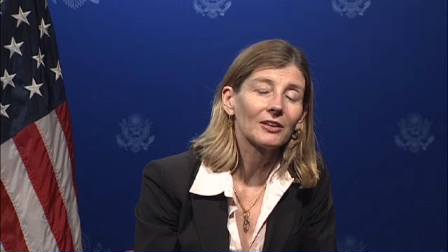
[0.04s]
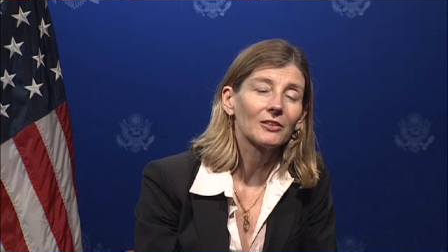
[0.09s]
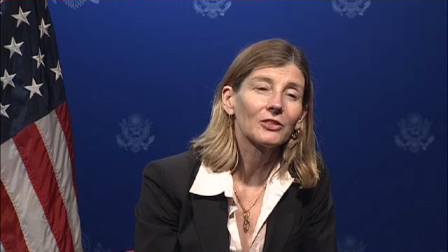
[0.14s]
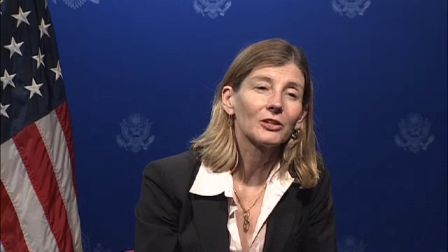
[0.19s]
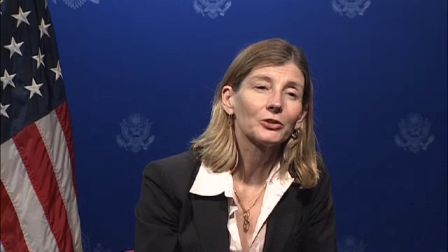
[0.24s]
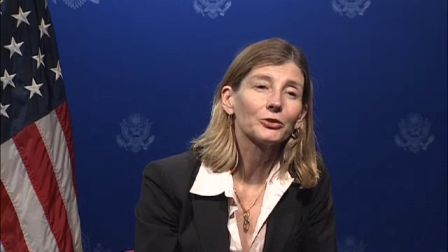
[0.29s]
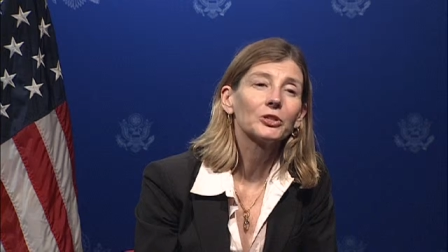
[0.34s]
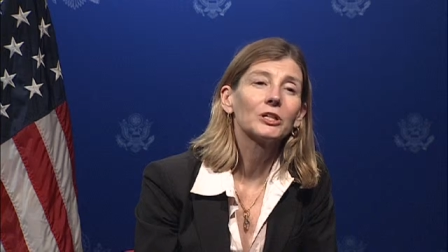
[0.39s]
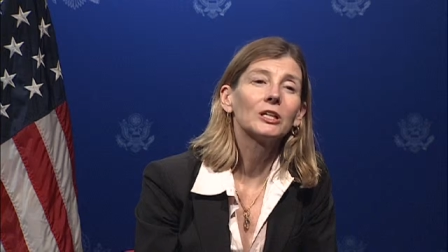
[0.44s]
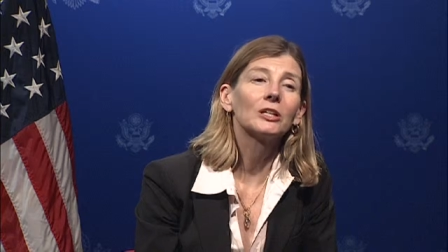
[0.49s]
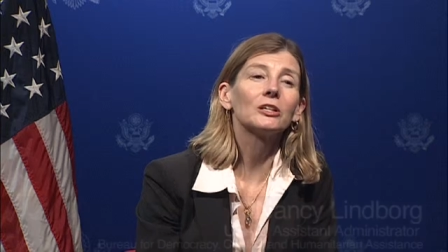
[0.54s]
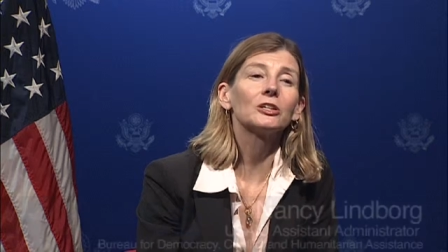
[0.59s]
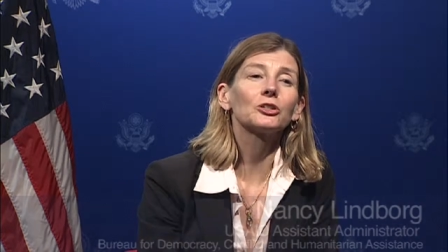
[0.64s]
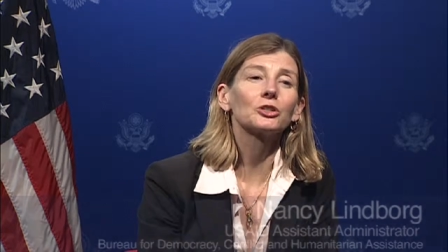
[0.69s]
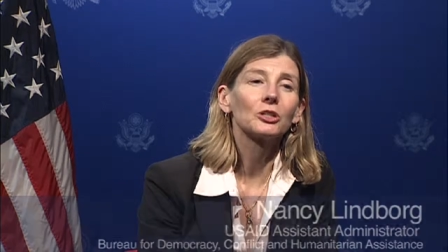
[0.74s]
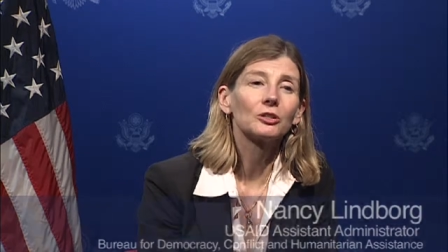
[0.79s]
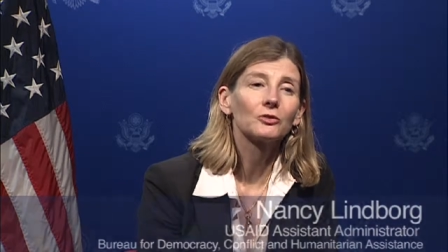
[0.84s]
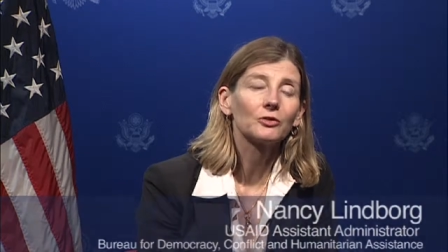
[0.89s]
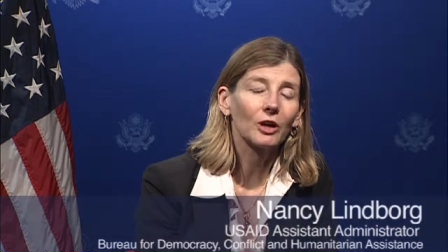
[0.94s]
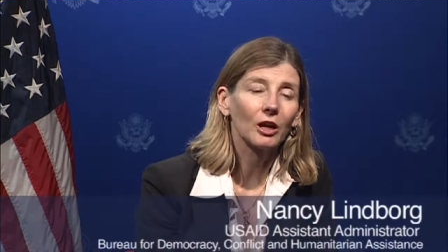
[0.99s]
There's an
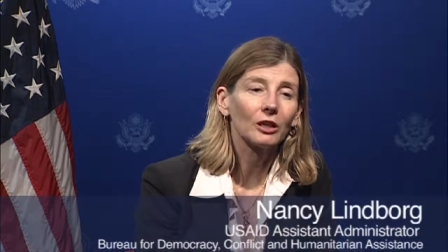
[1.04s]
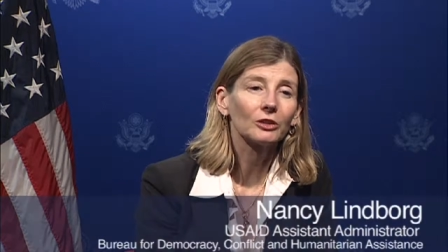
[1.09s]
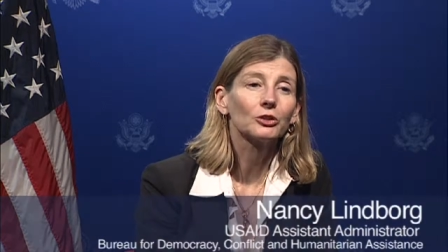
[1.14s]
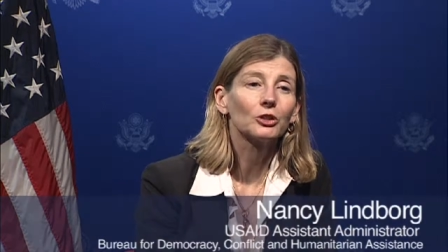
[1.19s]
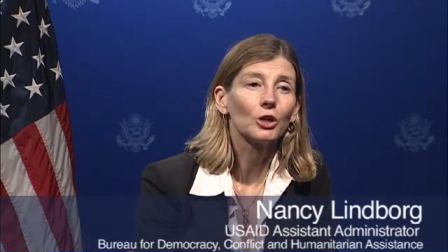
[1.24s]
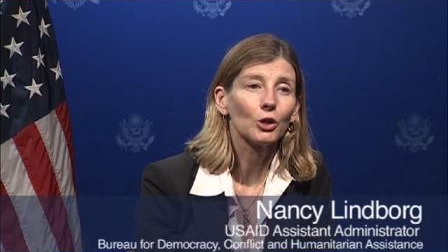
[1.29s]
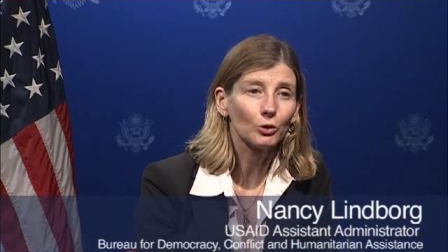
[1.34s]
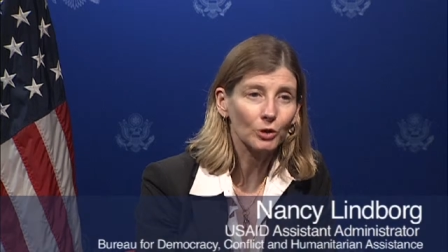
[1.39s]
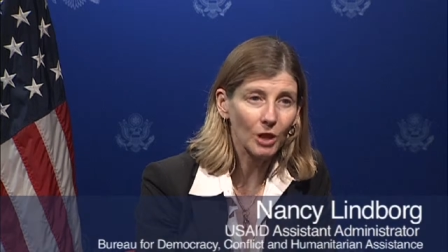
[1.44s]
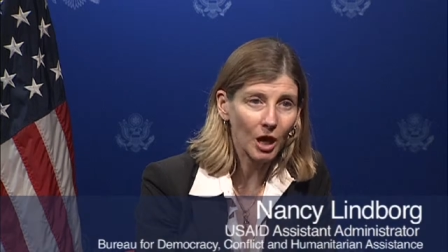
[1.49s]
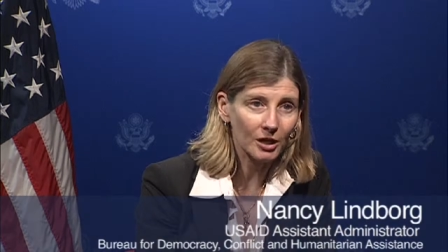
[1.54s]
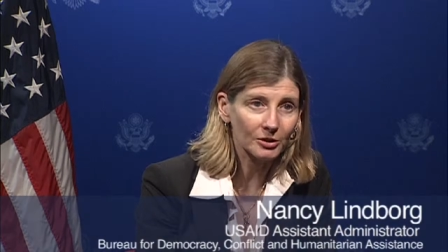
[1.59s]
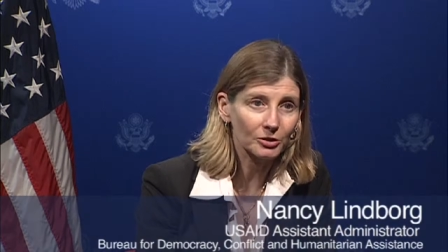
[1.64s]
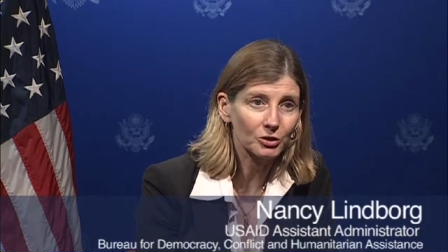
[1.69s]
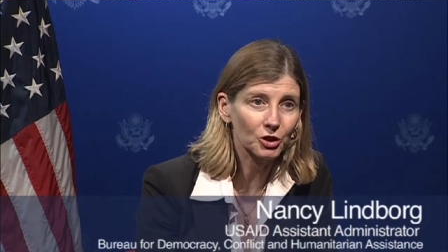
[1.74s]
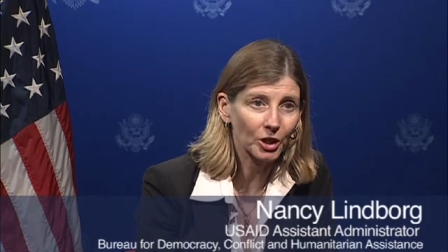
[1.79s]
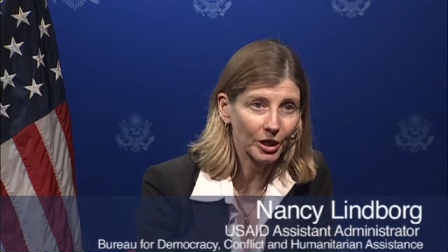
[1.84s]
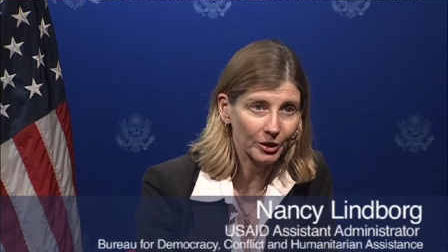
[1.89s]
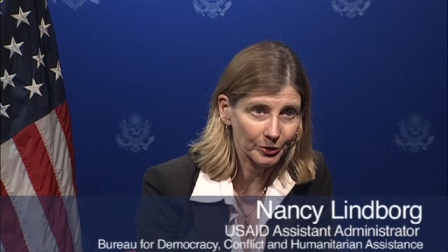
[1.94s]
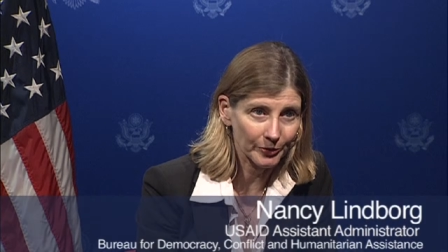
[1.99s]
initiative called No
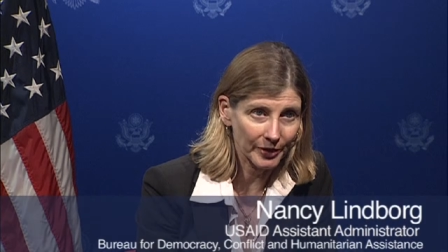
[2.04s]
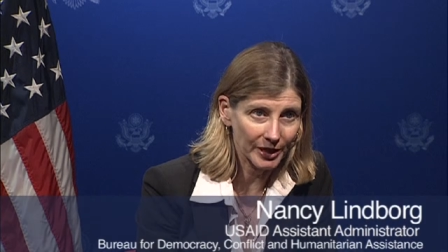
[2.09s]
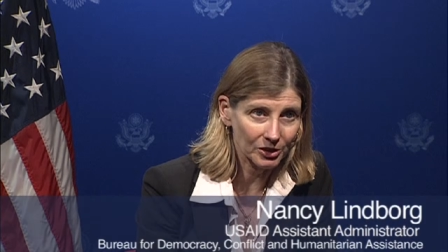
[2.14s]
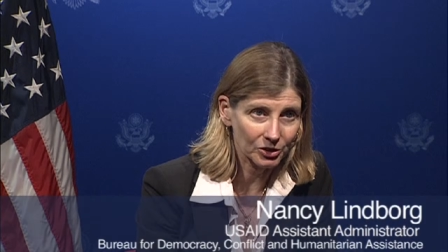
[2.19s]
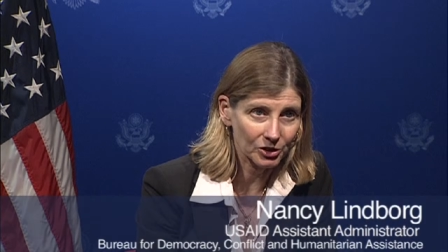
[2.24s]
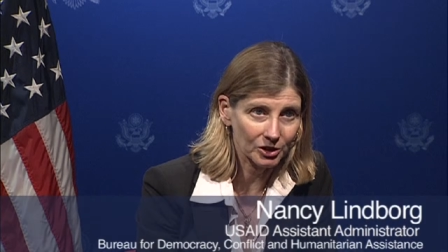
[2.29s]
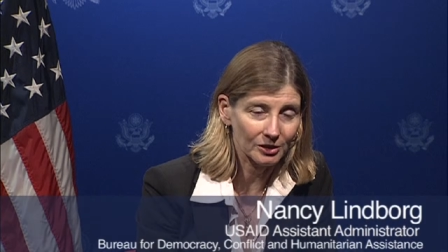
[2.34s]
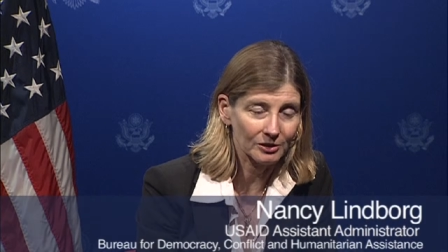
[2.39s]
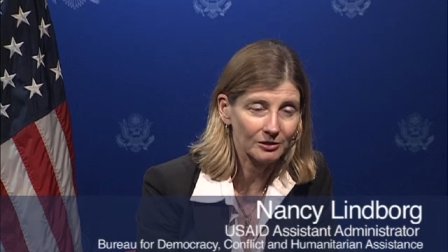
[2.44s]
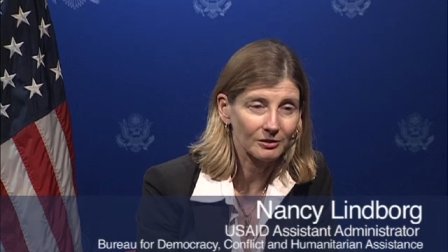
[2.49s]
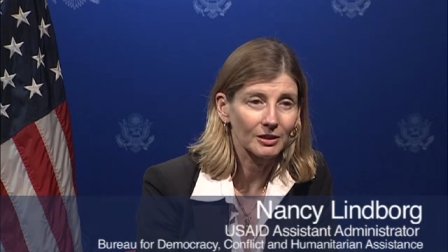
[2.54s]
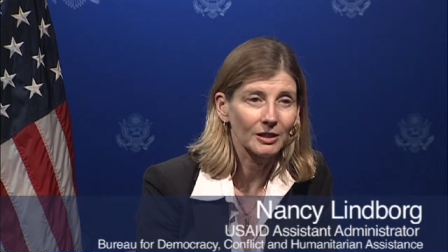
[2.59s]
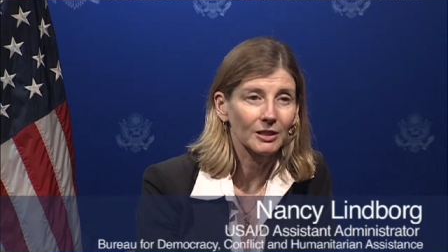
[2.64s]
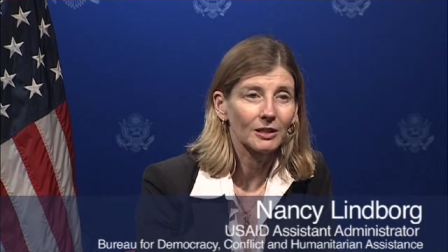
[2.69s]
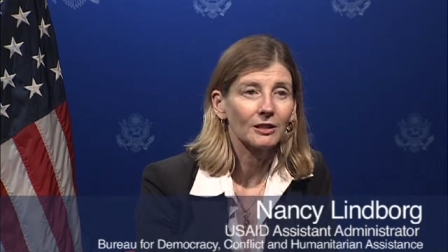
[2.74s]
Lost Generation.